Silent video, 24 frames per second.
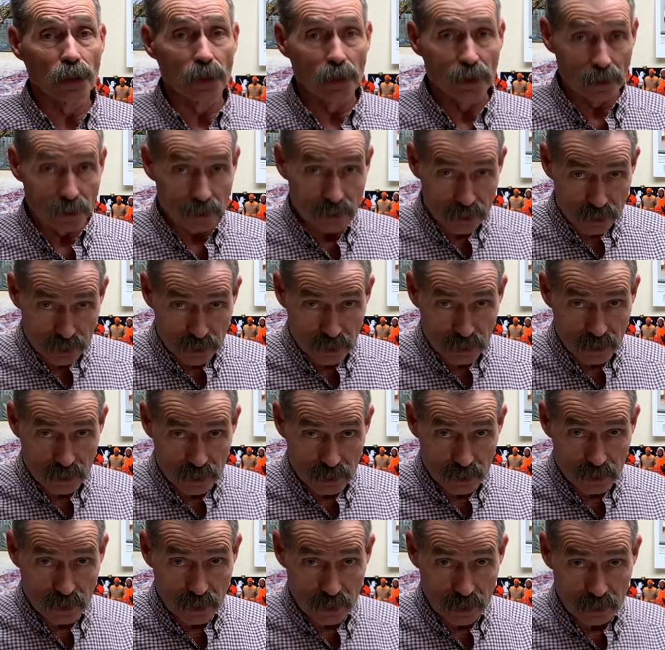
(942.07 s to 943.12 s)
This
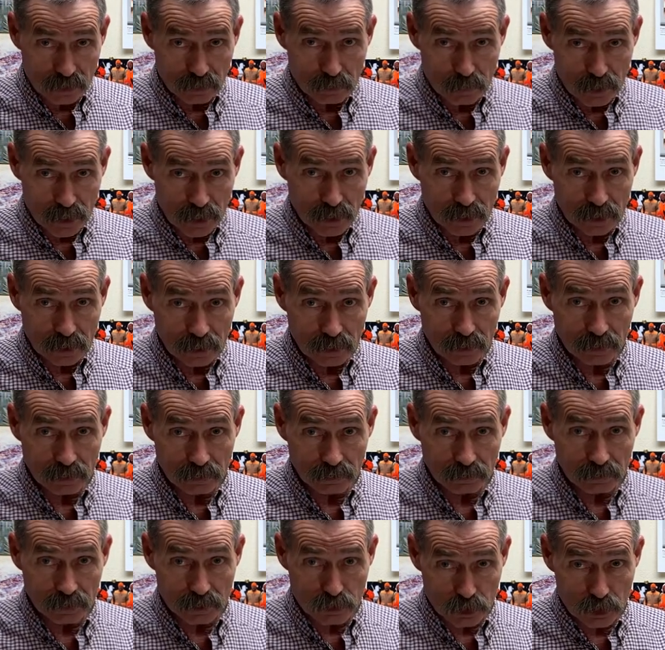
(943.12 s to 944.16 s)
is the antibiotic
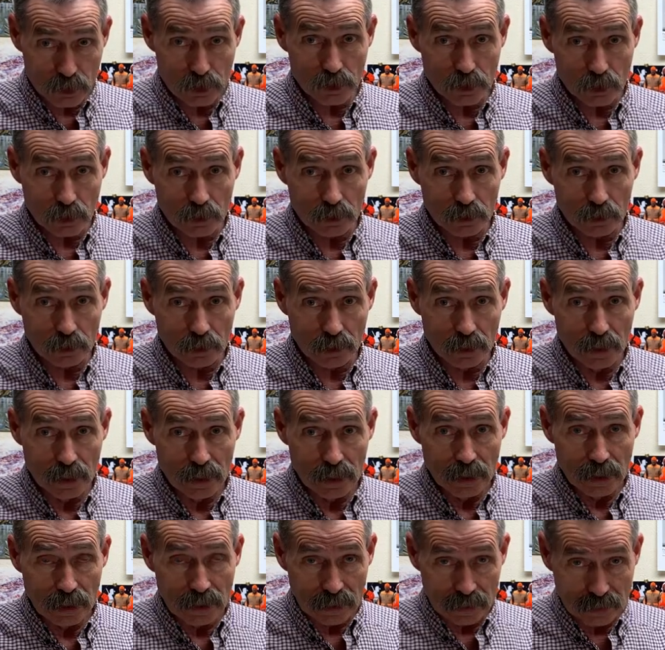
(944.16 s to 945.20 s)
that she's on,
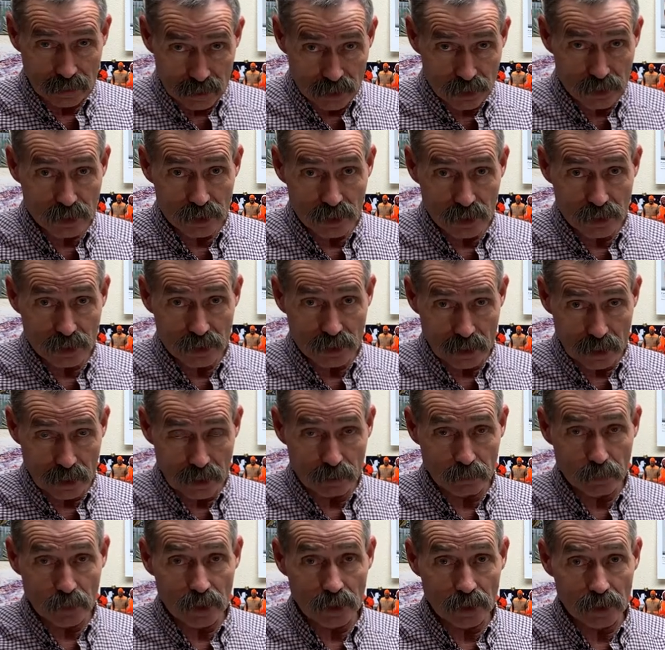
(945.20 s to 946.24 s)
and this is the
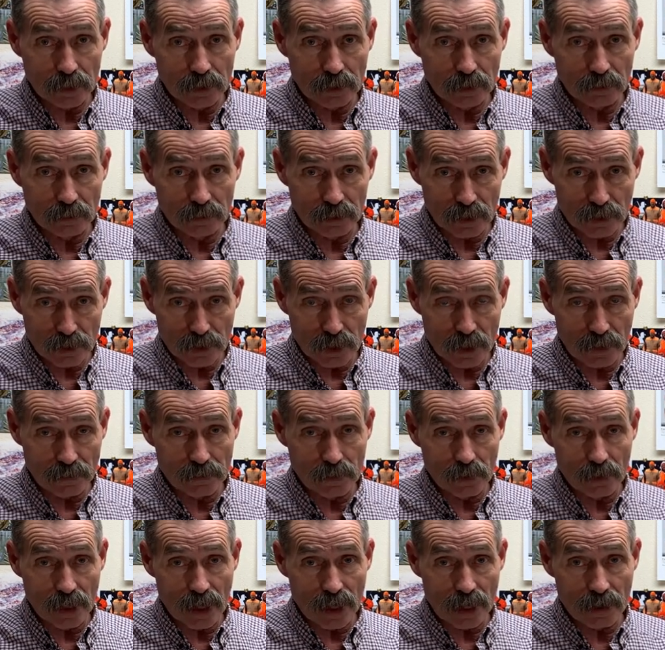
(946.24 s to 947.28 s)
antibiotic that saved
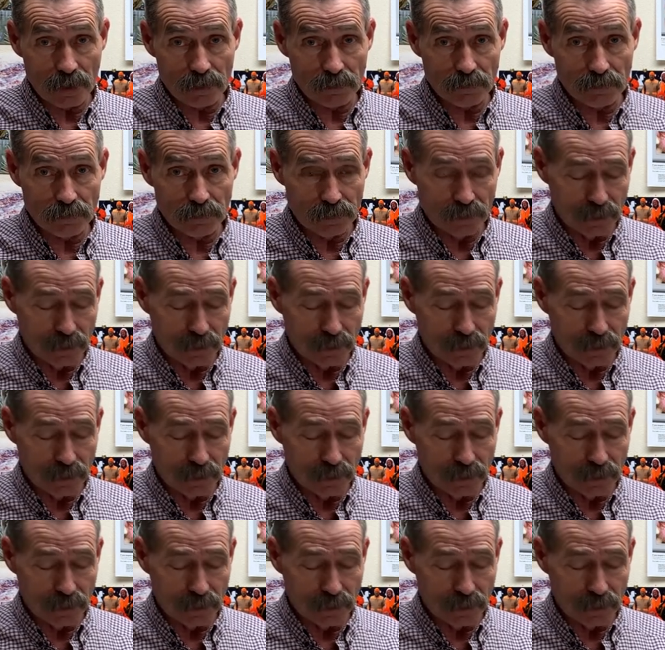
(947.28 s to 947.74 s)
her life.